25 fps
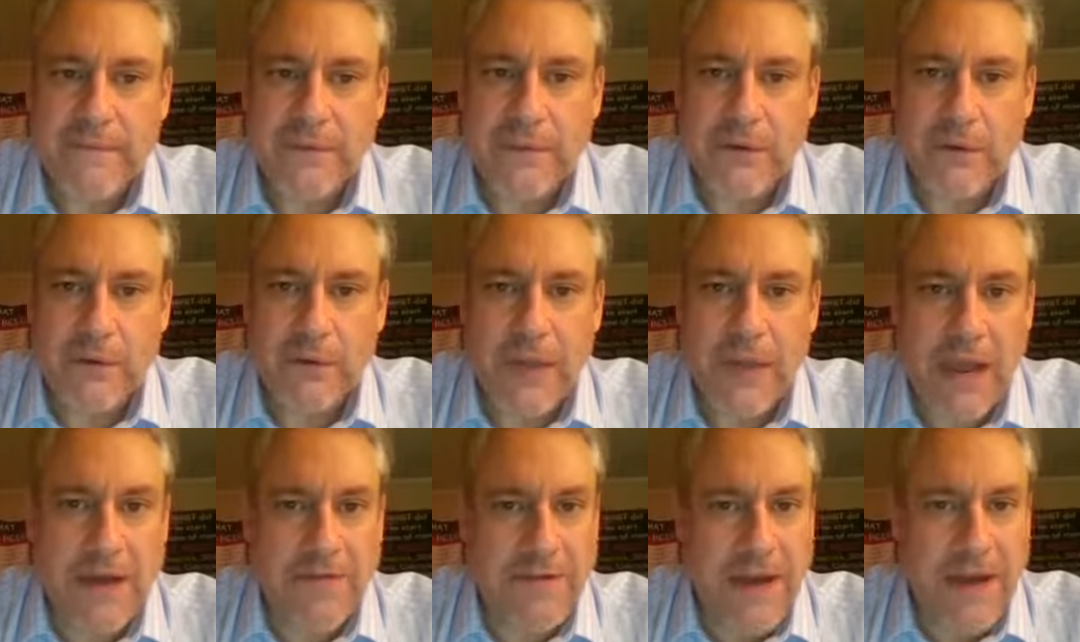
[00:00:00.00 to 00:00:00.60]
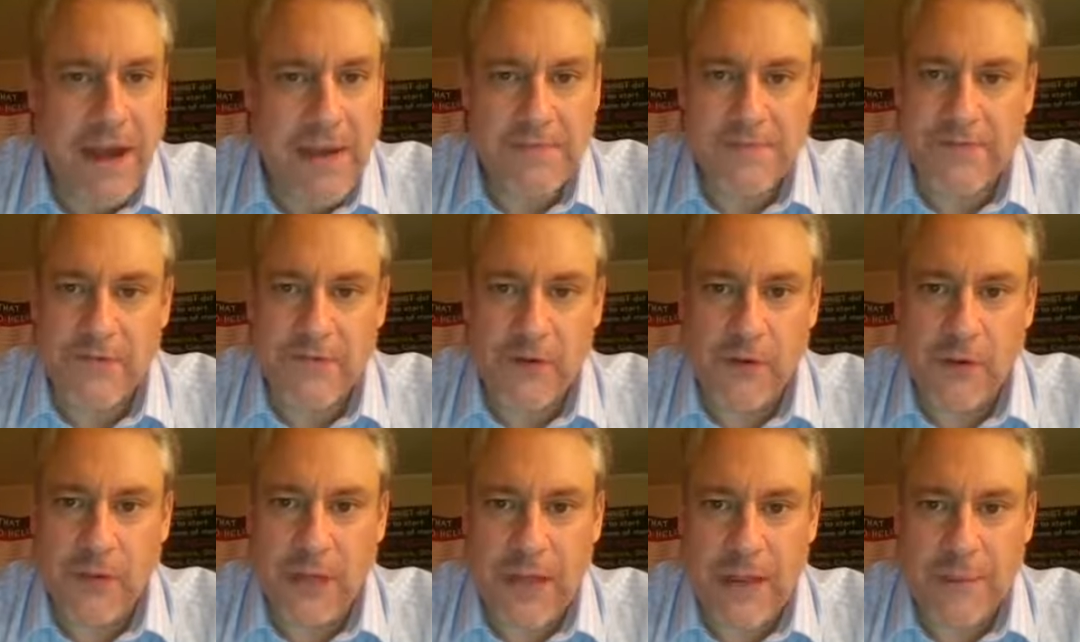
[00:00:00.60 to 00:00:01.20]
Don't have half
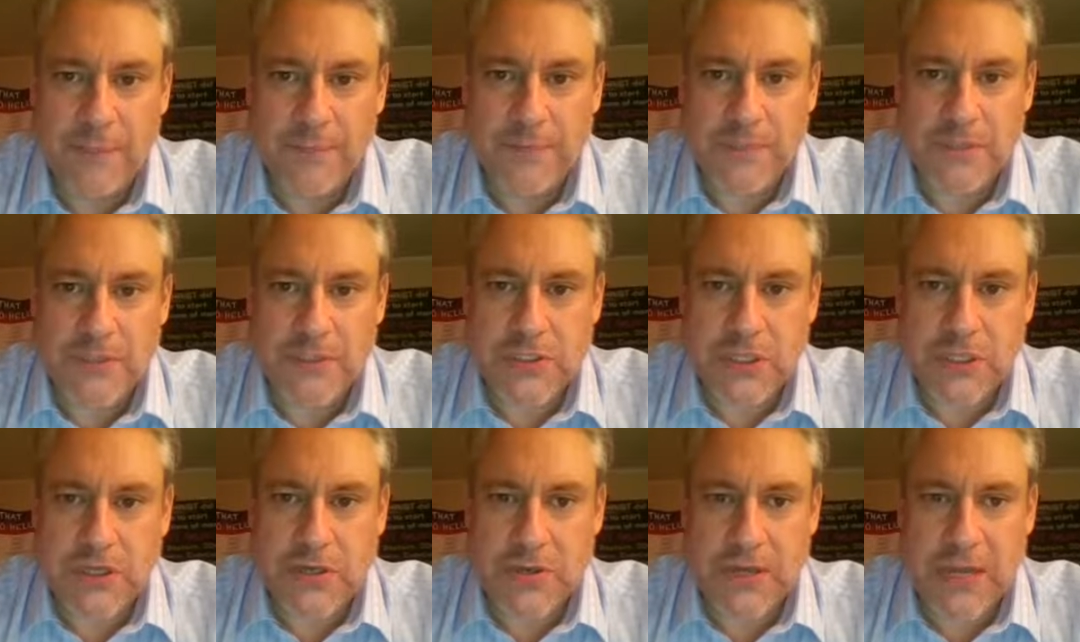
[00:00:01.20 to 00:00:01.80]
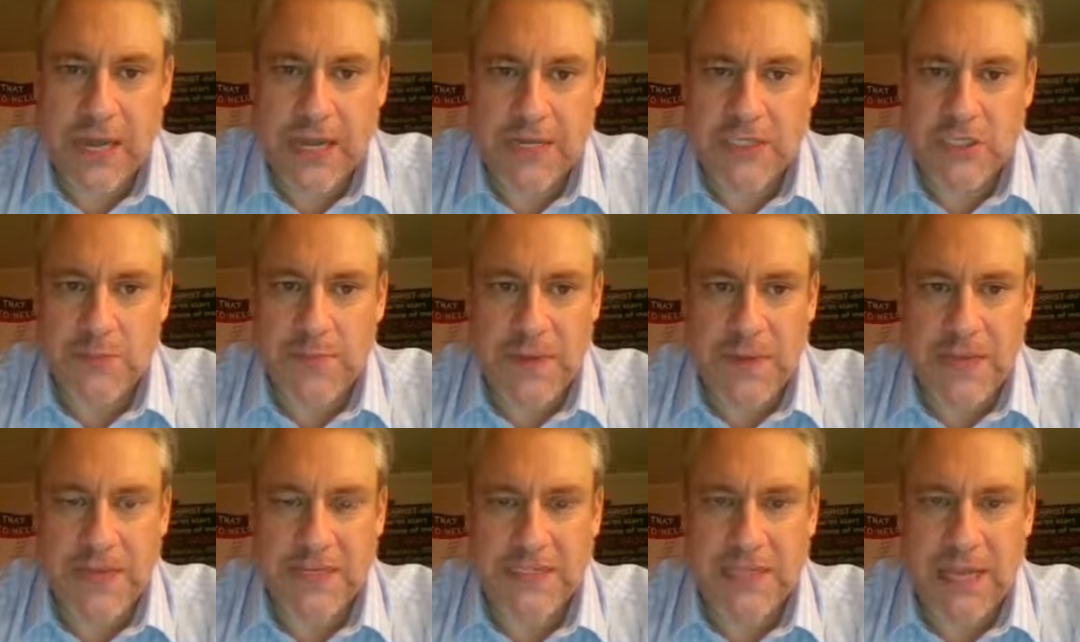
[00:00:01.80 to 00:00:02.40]
full lamps. You know, you can't just
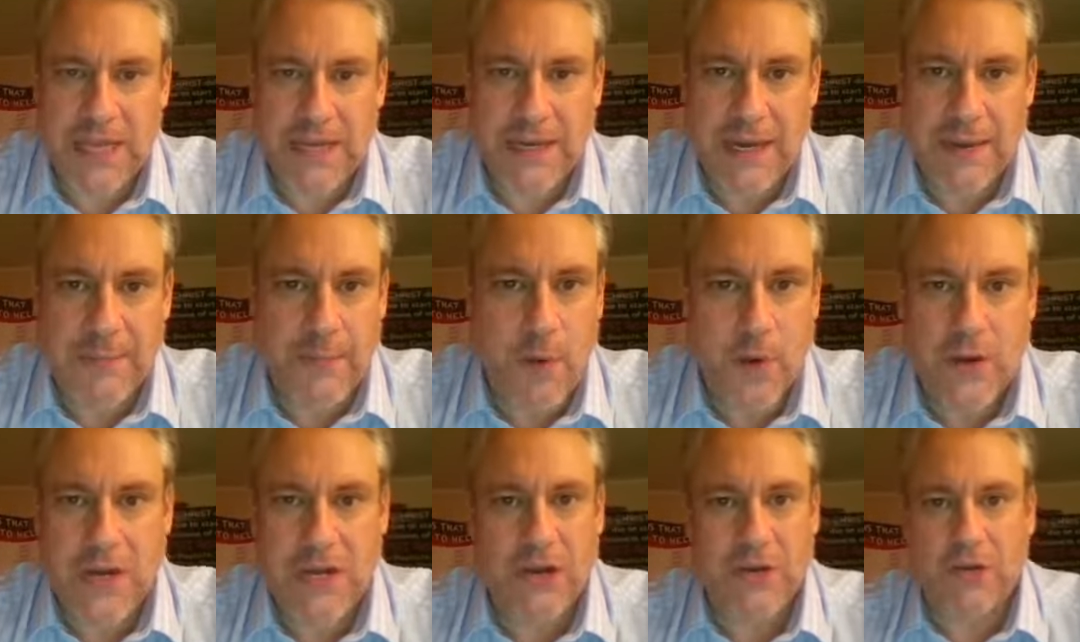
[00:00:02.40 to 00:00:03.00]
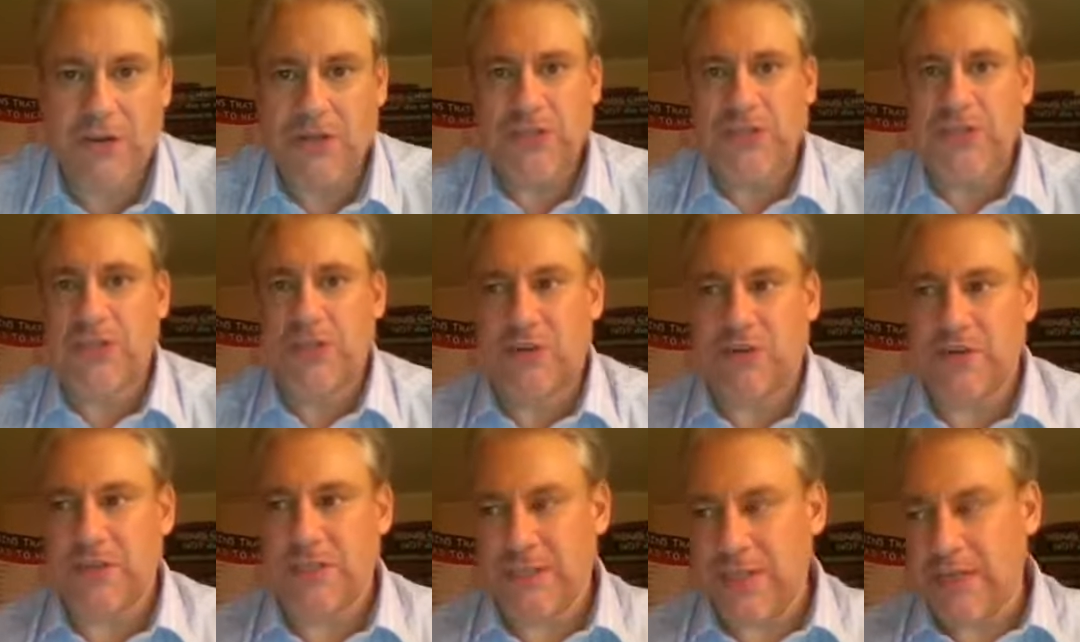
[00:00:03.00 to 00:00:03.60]
be a Sunday morning
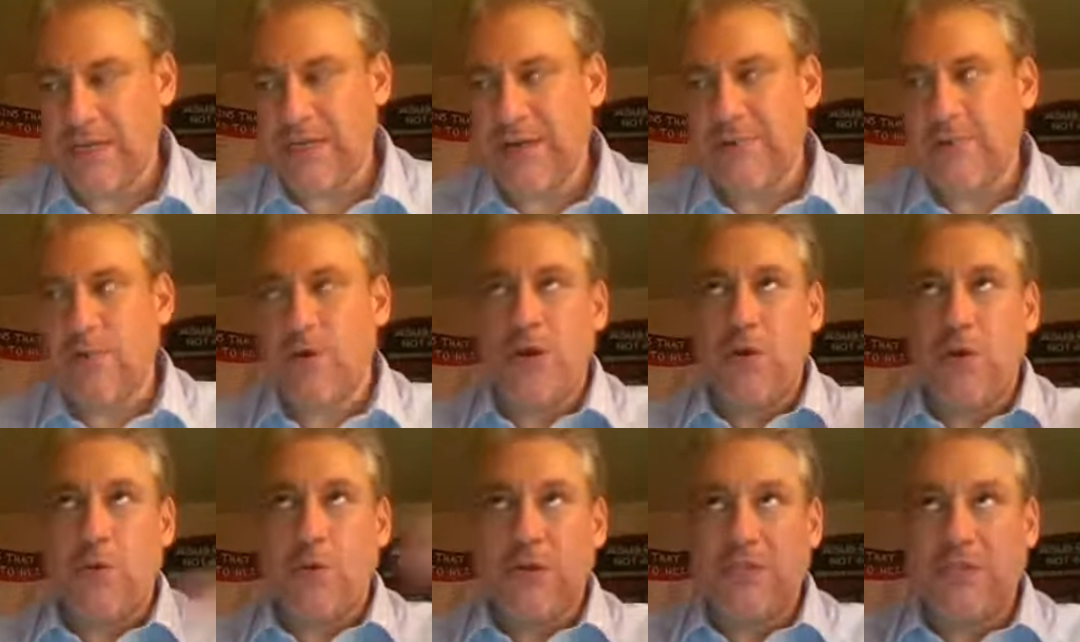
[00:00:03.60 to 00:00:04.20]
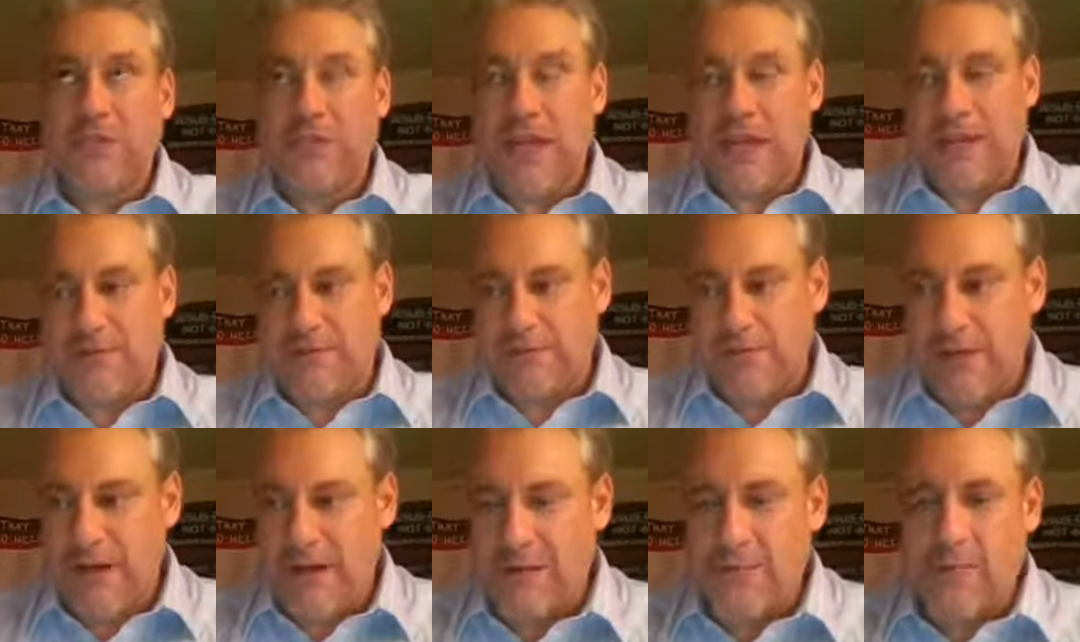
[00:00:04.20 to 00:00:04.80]
Christian or a Sunday morning, Wednesday night, and
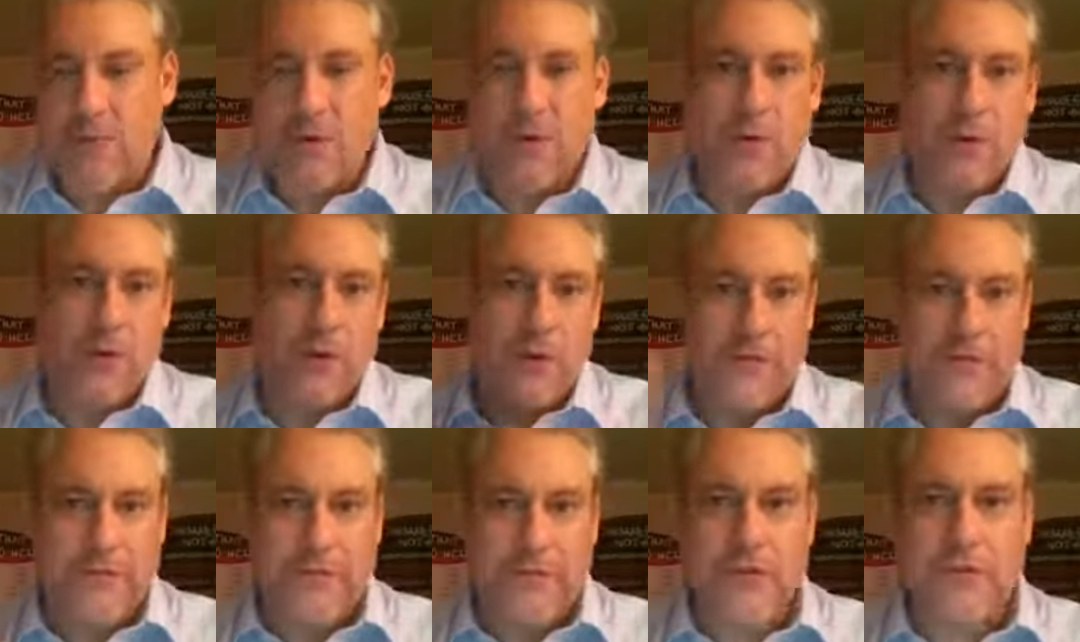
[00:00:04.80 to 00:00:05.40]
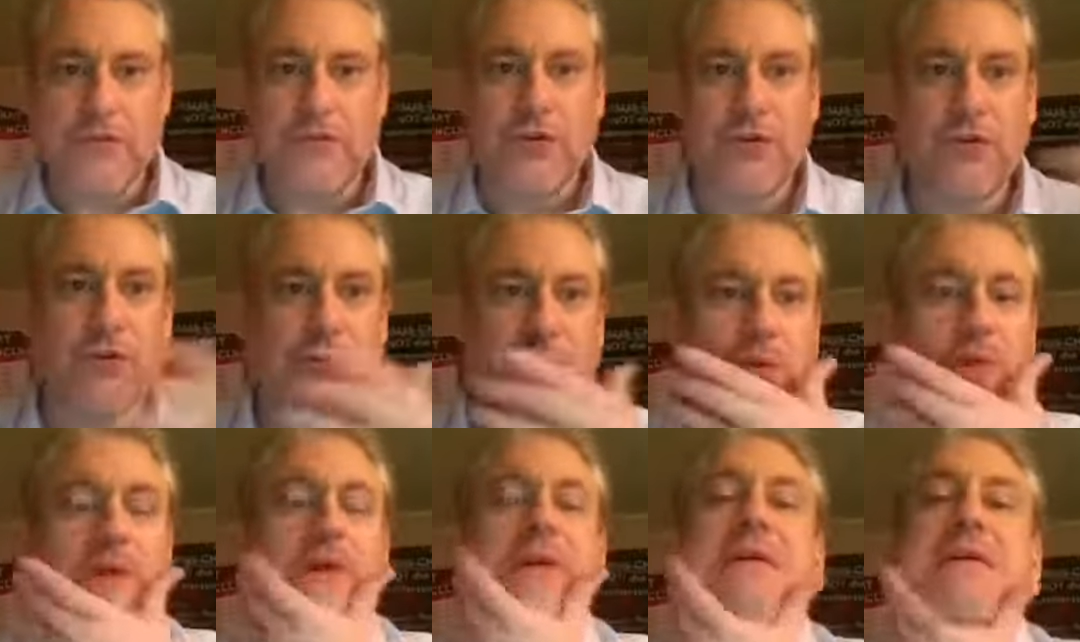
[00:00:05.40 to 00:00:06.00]
Friday morning, whatever you
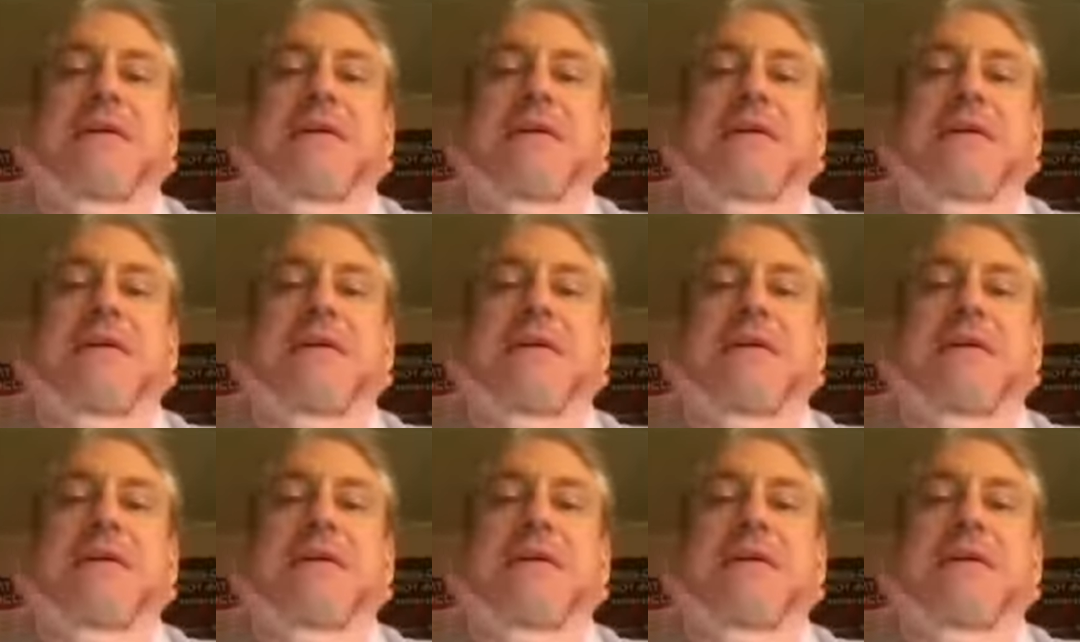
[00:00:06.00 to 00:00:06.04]
do.